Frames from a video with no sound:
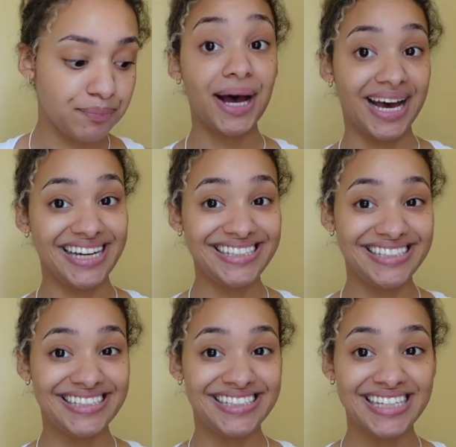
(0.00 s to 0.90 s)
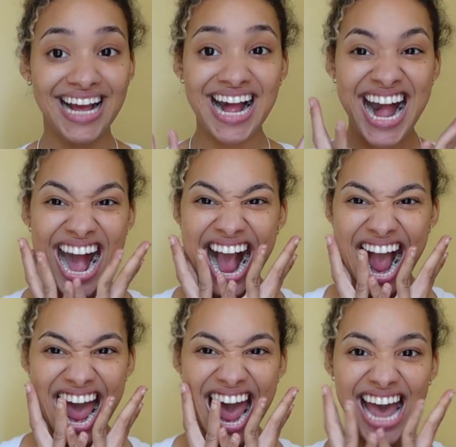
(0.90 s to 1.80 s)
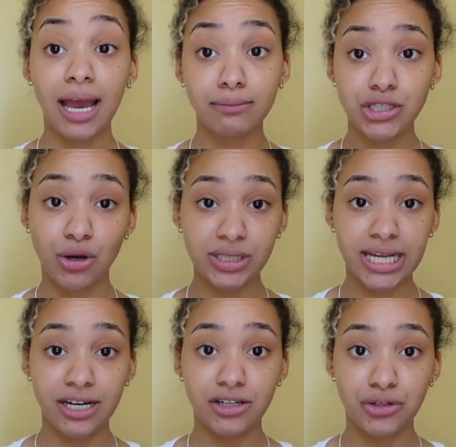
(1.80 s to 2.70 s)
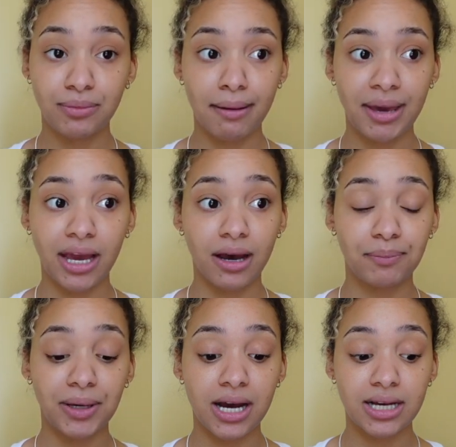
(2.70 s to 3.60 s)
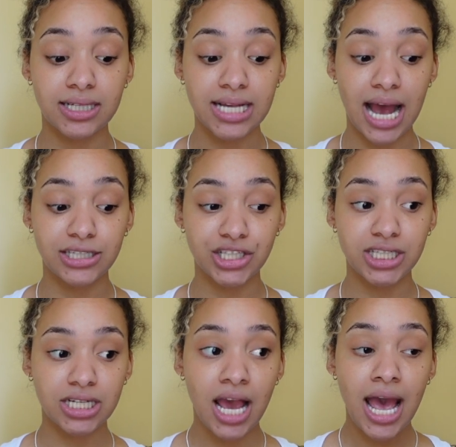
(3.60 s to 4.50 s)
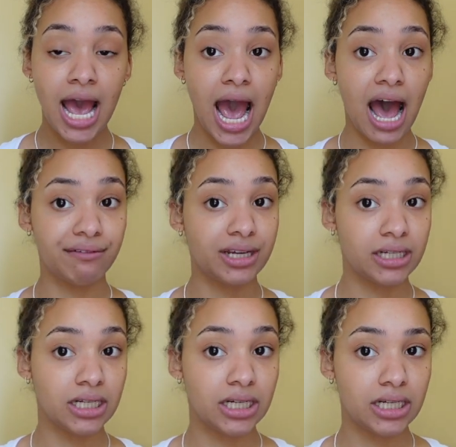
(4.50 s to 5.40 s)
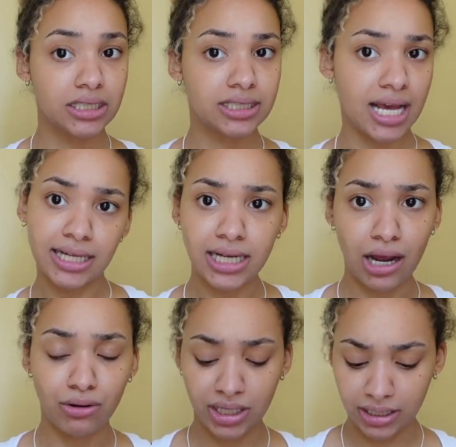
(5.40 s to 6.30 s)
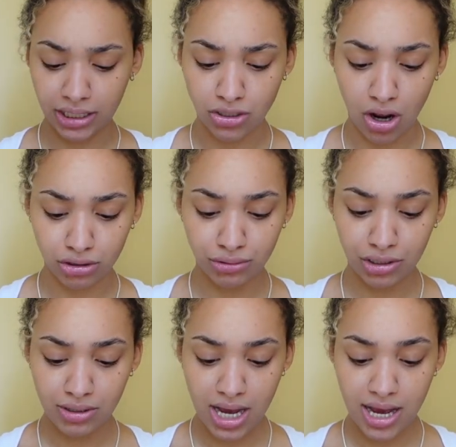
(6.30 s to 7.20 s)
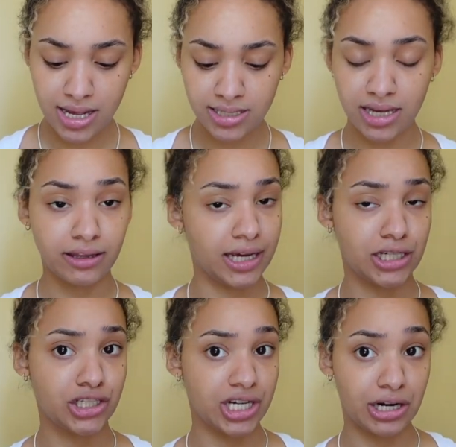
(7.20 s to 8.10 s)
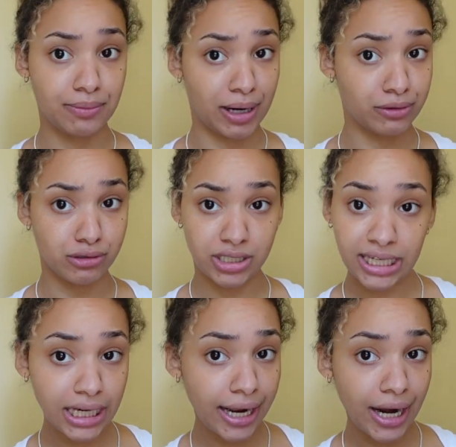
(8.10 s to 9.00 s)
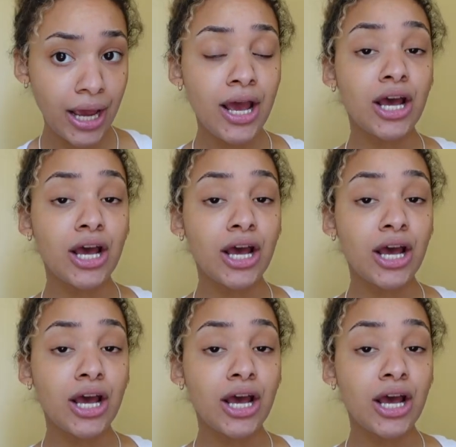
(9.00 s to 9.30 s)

But I'm so excited to do my makeup because I just haven't sat down and like talked with you guys and like shared my routine.